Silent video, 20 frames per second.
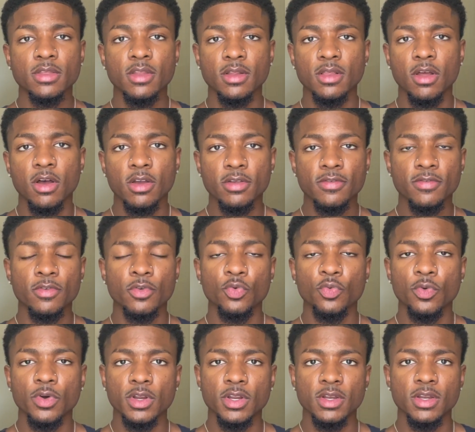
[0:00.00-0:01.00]
the loss for
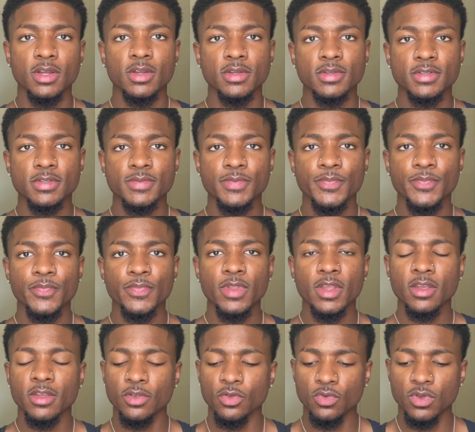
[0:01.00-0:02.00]
what it is.
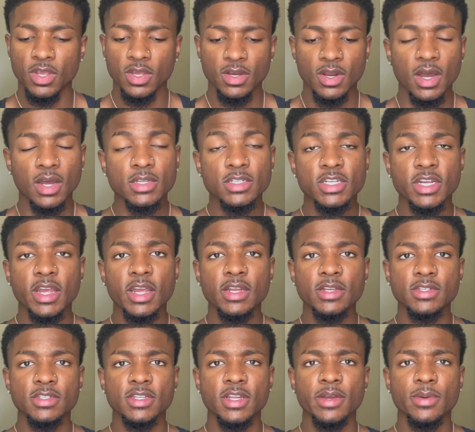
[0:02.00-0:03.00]
You cannot
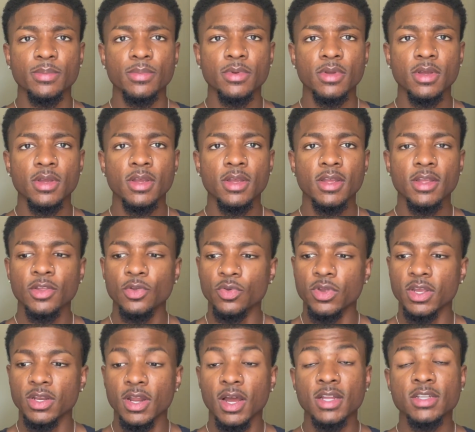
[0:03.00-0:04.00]
change them. You
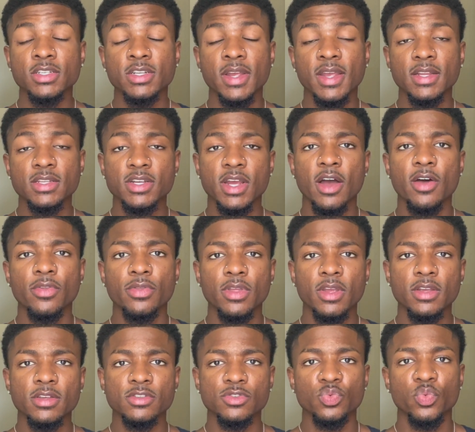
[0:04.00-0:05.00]
cannot change how
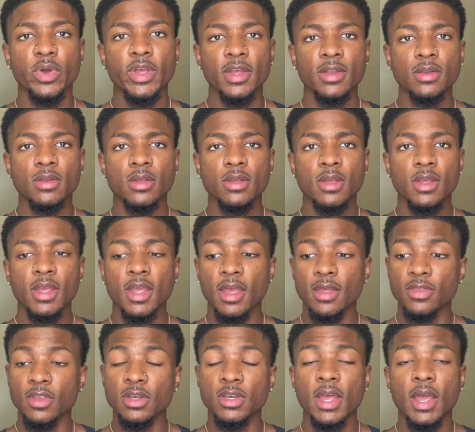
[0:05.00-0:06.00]
things went,
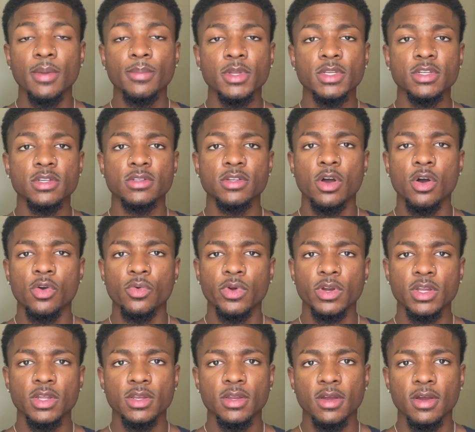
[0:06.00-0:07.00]
and the damage is
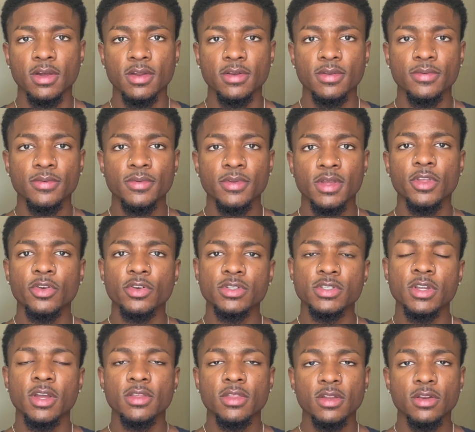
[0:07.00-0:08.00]
already done. There is
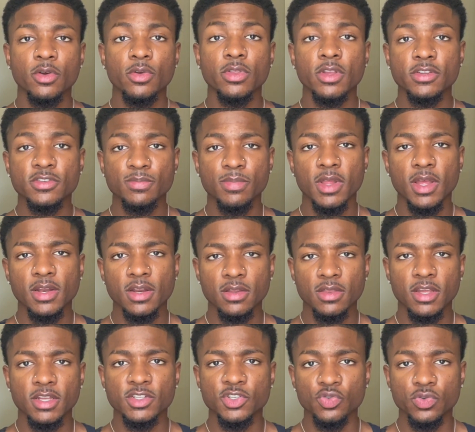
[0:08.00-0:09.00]
nothing on this planet
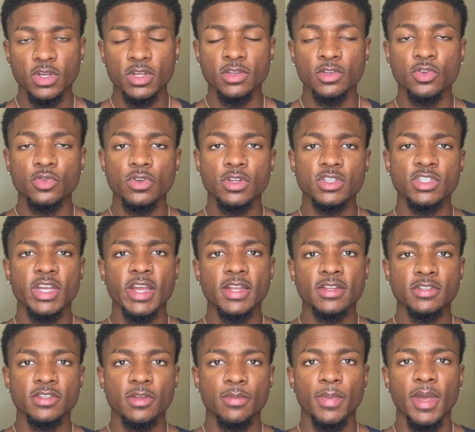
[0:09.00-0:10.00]
that you can do to
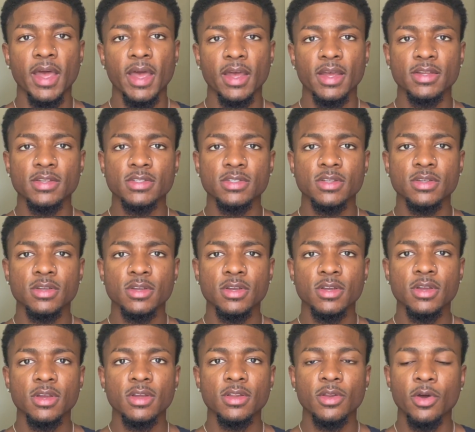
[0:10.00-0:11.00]
change the past.
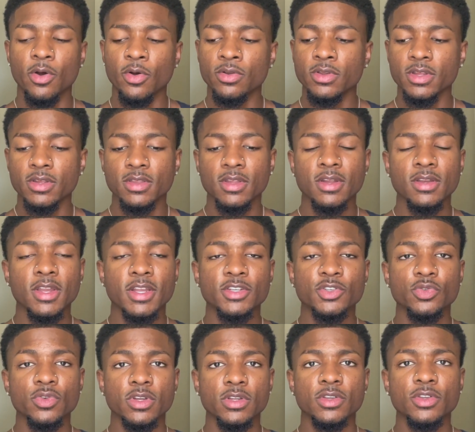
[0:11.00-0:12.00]
The only thing that
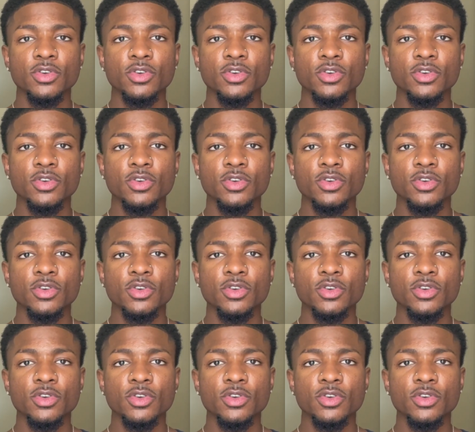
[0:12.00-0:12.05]
you could